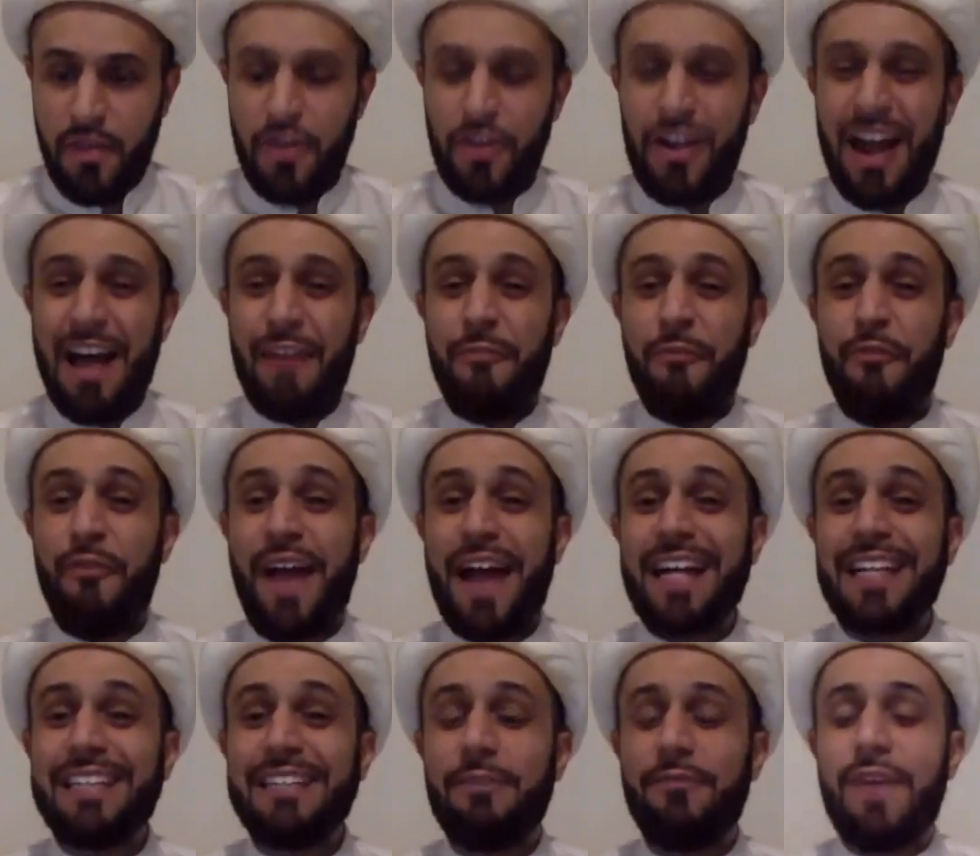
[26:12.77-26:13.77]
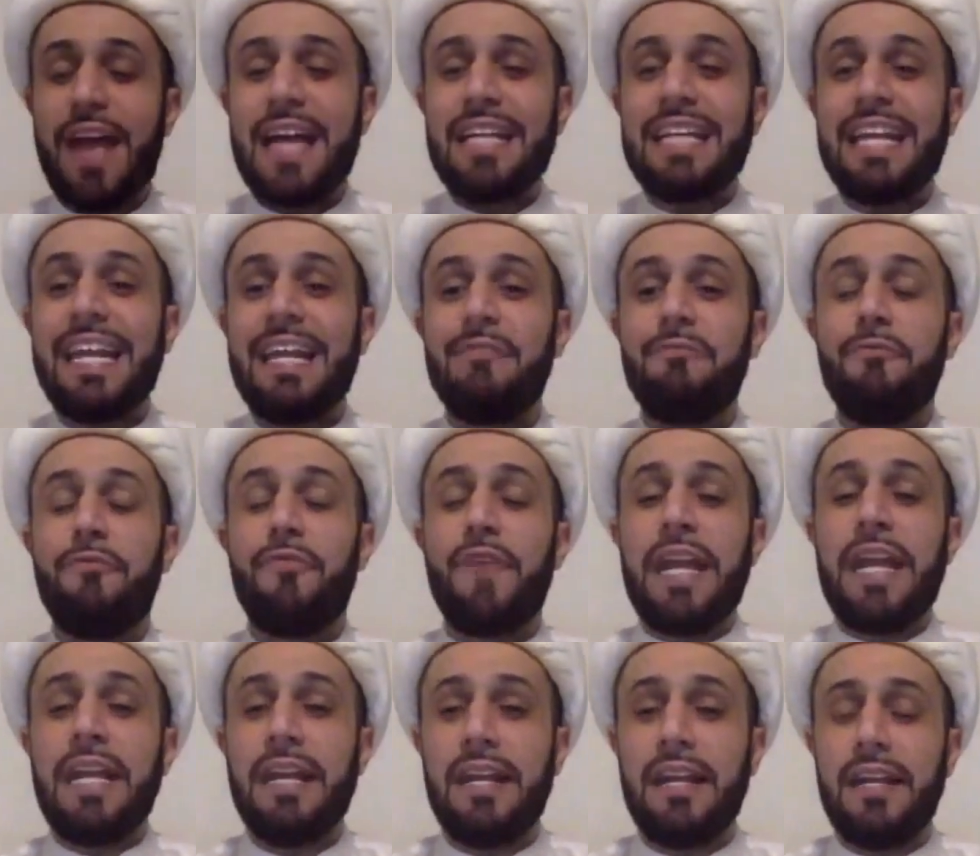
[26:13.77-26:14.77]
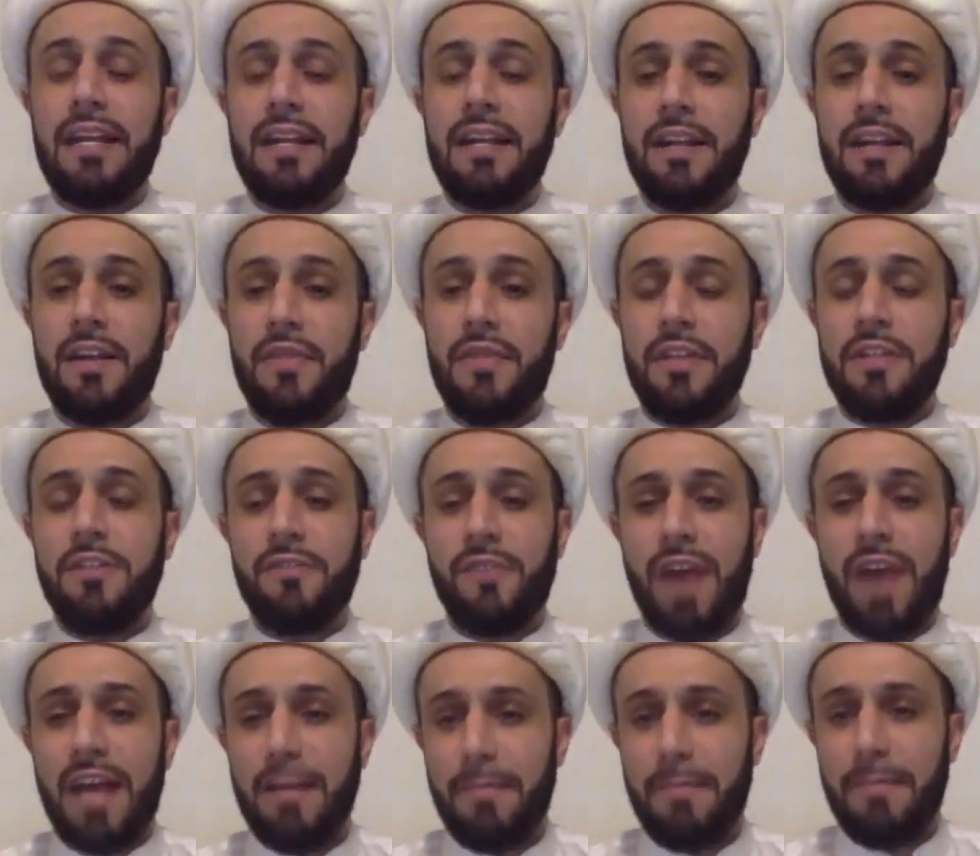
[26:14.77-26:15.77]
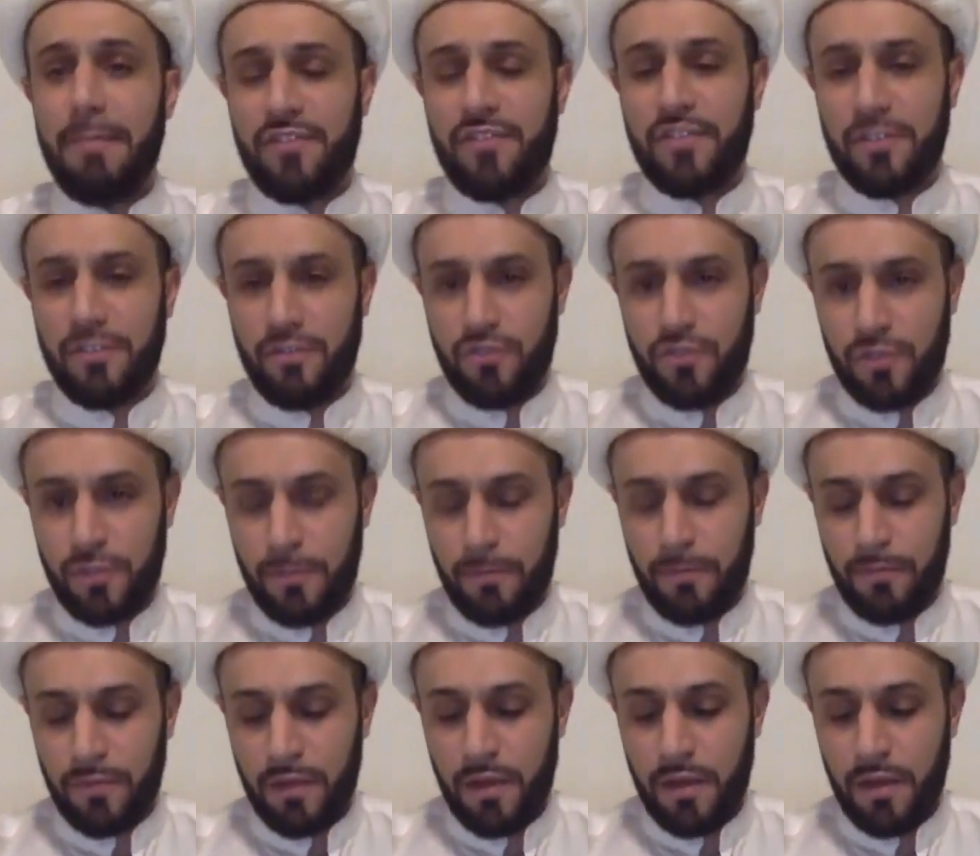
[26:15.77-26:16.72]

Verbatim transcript: They're effective at conveying the divine message.